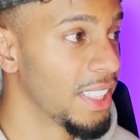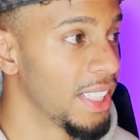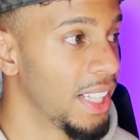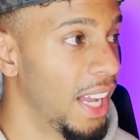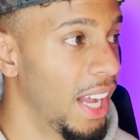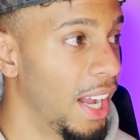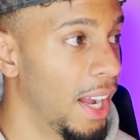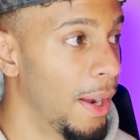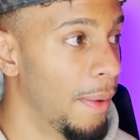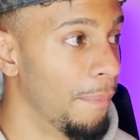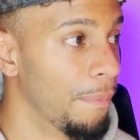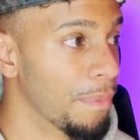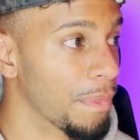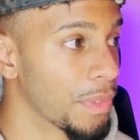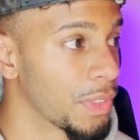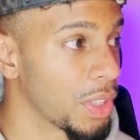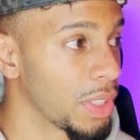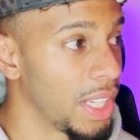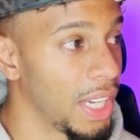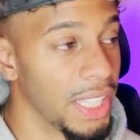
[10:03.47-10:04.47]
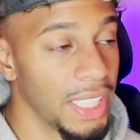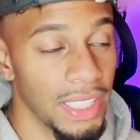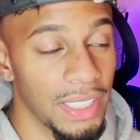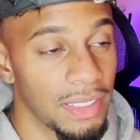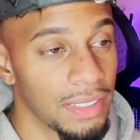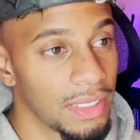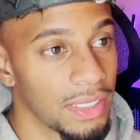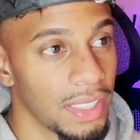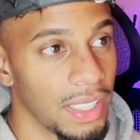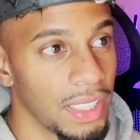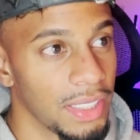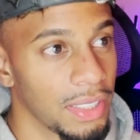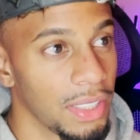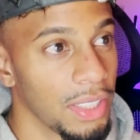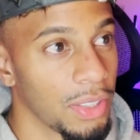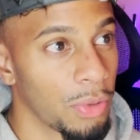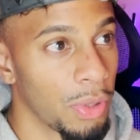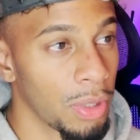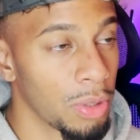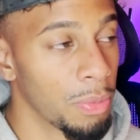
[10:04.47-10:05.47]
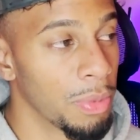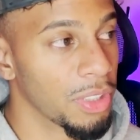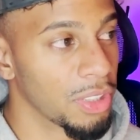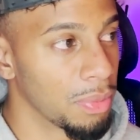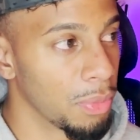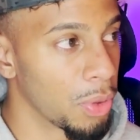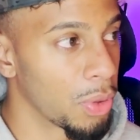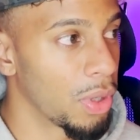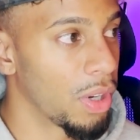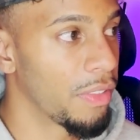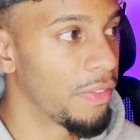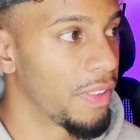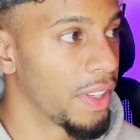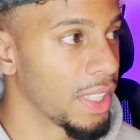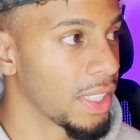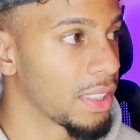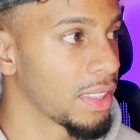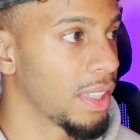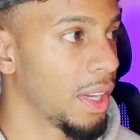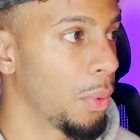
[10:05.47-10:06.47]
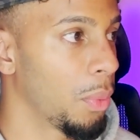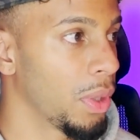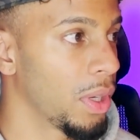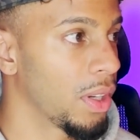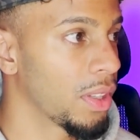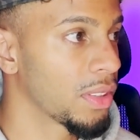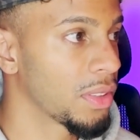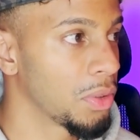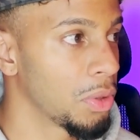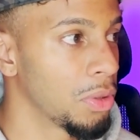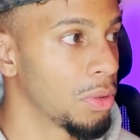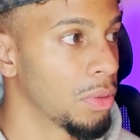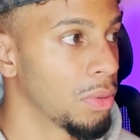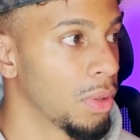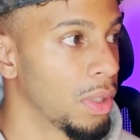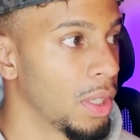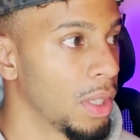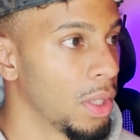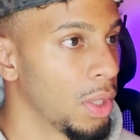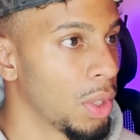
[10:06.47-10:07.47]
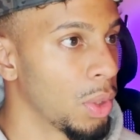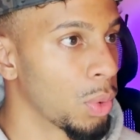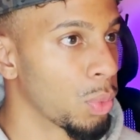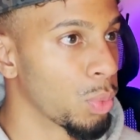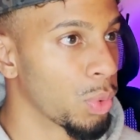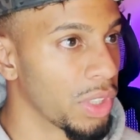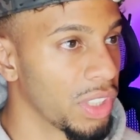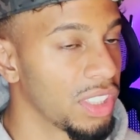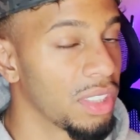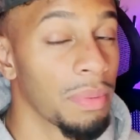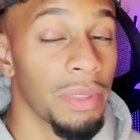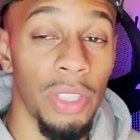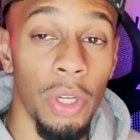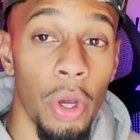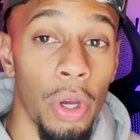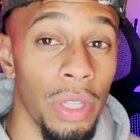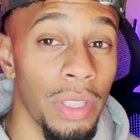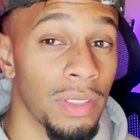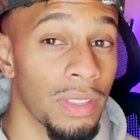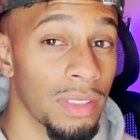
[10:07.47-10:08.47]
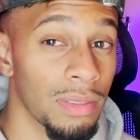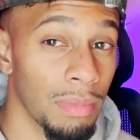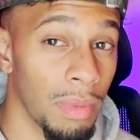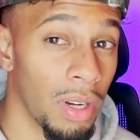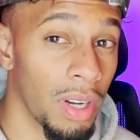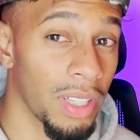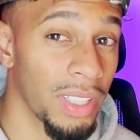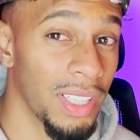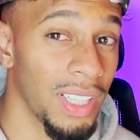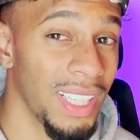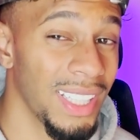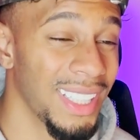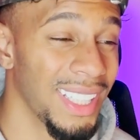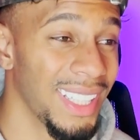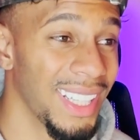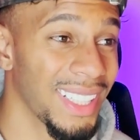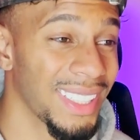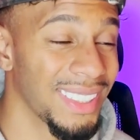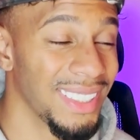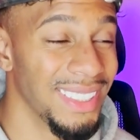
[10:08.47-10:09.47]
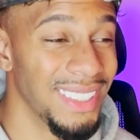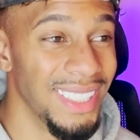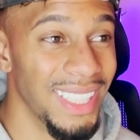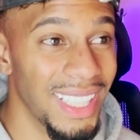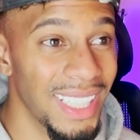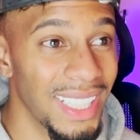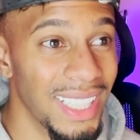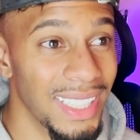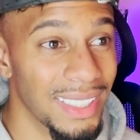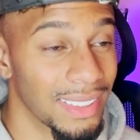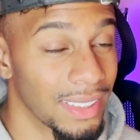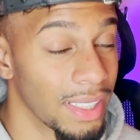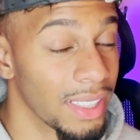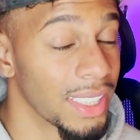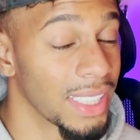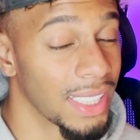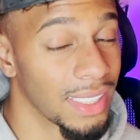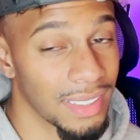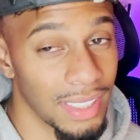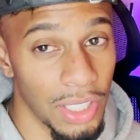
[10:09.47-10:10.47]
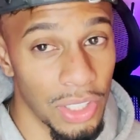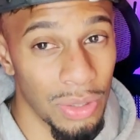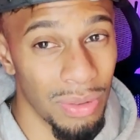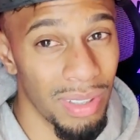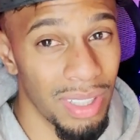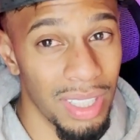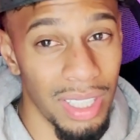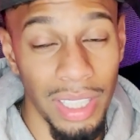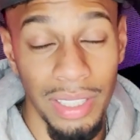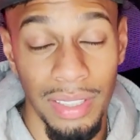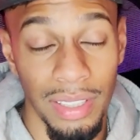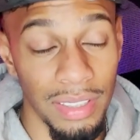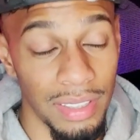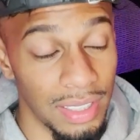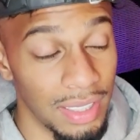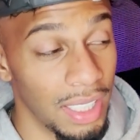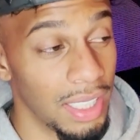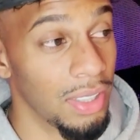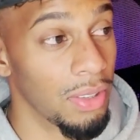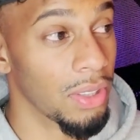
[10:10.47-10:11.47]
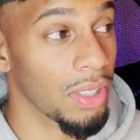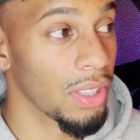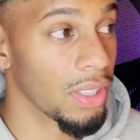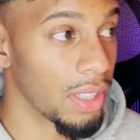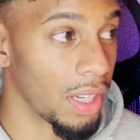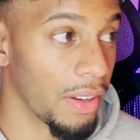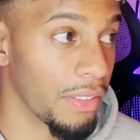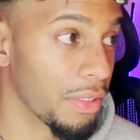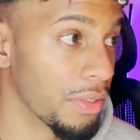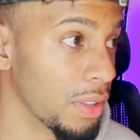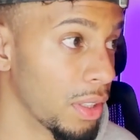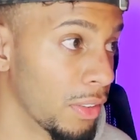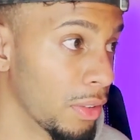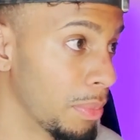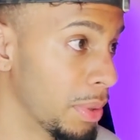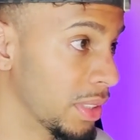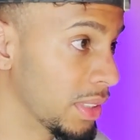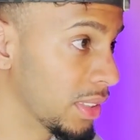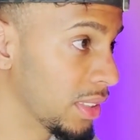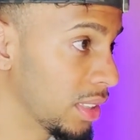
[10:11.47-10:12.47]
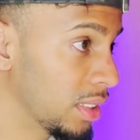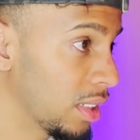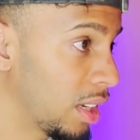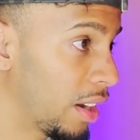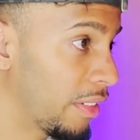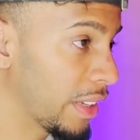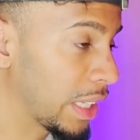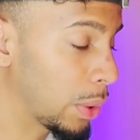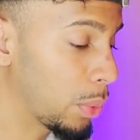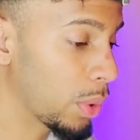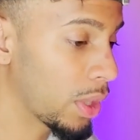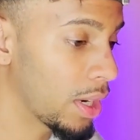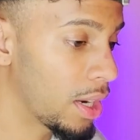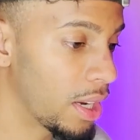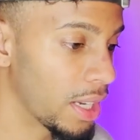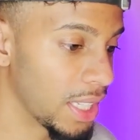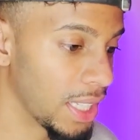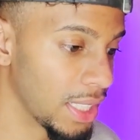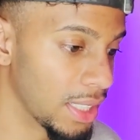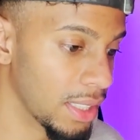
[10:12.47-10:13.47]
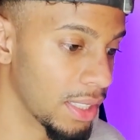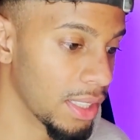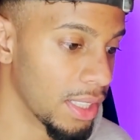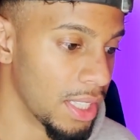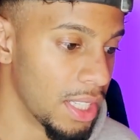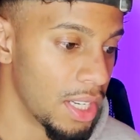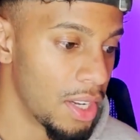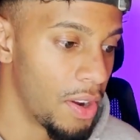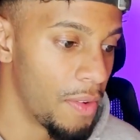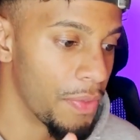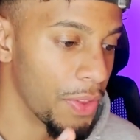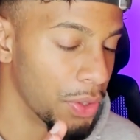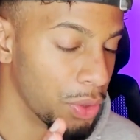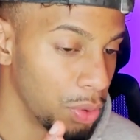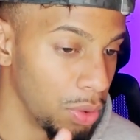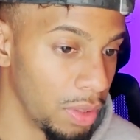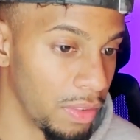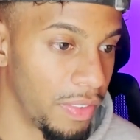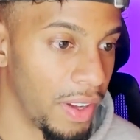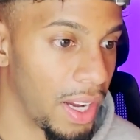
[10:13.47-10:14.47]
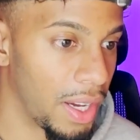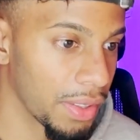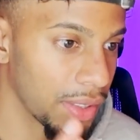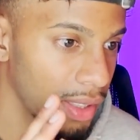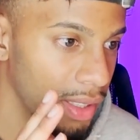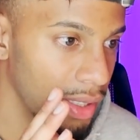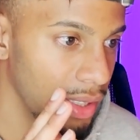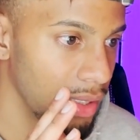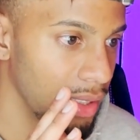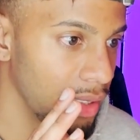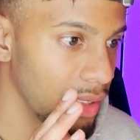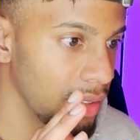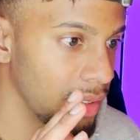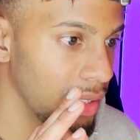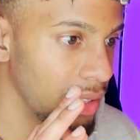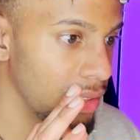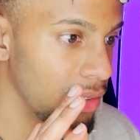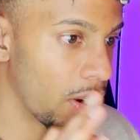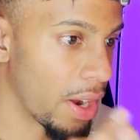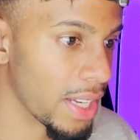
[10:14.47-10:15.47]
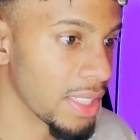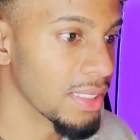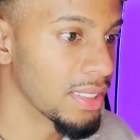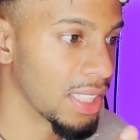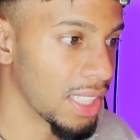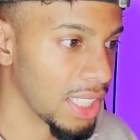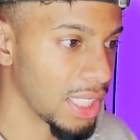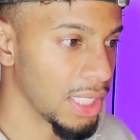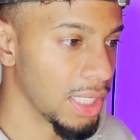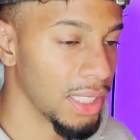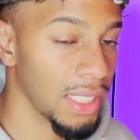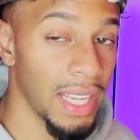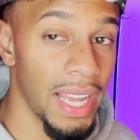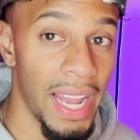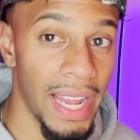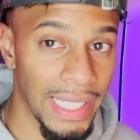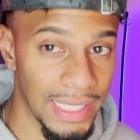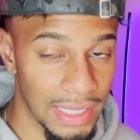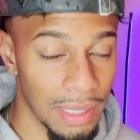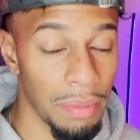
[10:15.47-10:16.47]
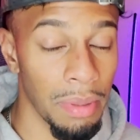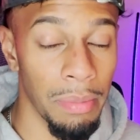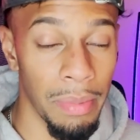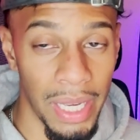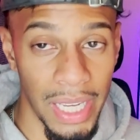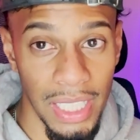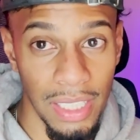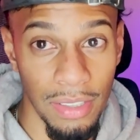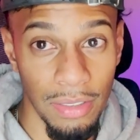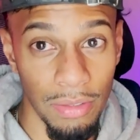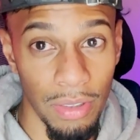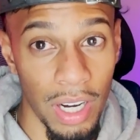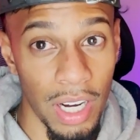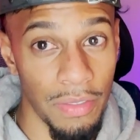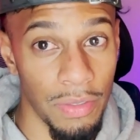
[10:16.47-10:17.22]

So yeah, it's an incredible business model. I think that we are still reasonably early to the market. In the next year, it's gonna get saturated, as I said on a few other businesses. I think we are in the 2019 SMMA, right?